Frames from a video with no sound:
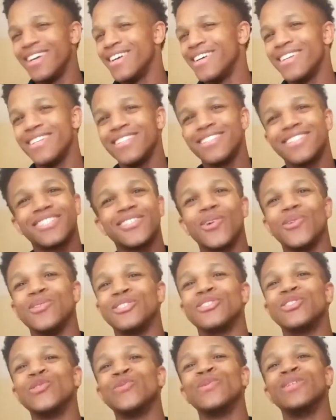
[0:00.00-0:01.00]
So
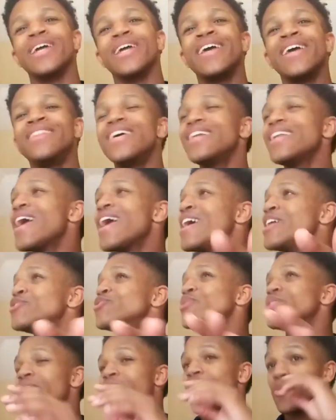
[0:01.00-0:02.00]
stupid. And then Andrew
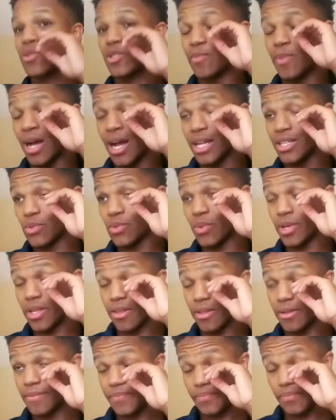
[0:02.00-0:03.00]
Yang responds with,
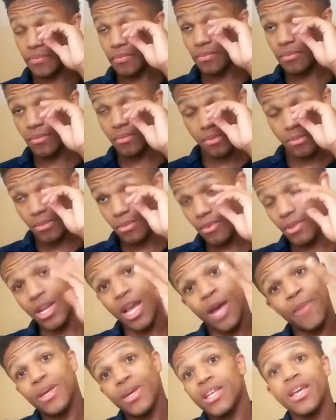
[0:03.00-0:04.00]
I
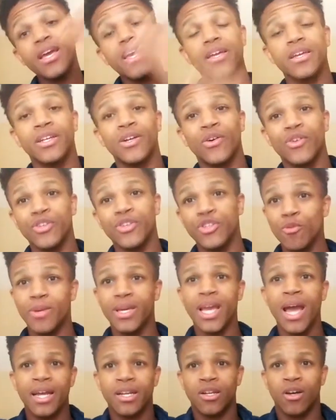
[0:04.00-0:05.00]
mean, yeah, you know,
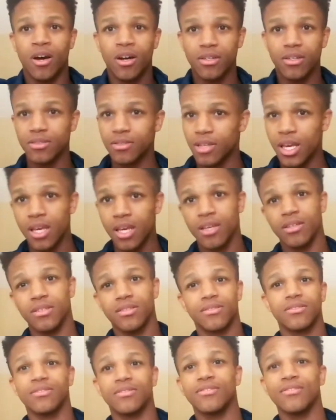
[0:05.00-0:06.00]
UBI, dog. Yeah,
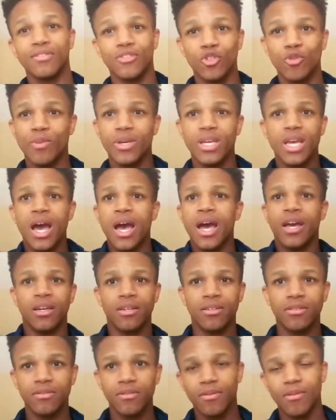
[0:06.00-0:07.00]
UBI.
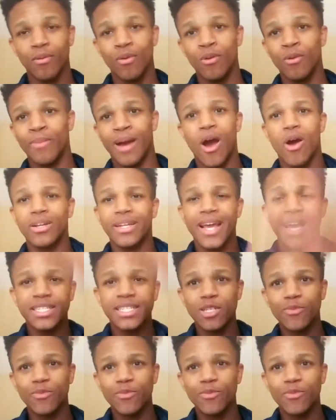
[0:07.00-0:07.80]
Power in the hands of the